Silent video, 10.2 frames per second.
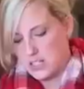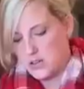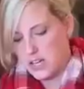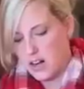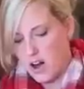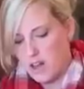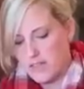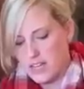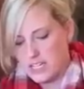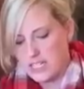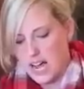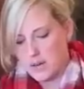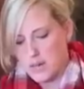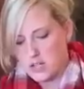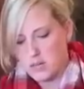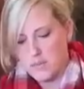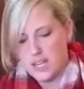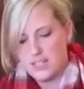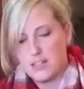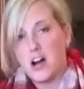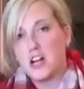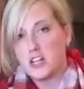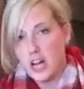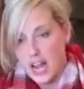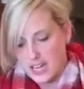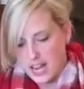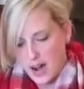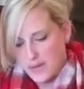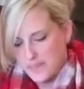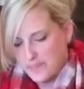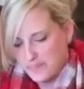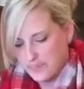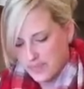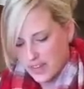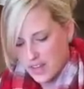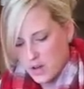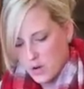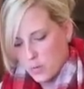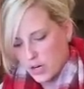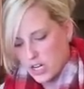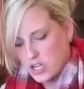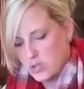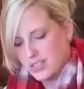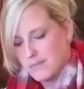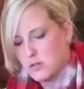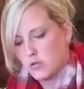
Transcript: You can get all of the exact measurements on your handout. We're going to do some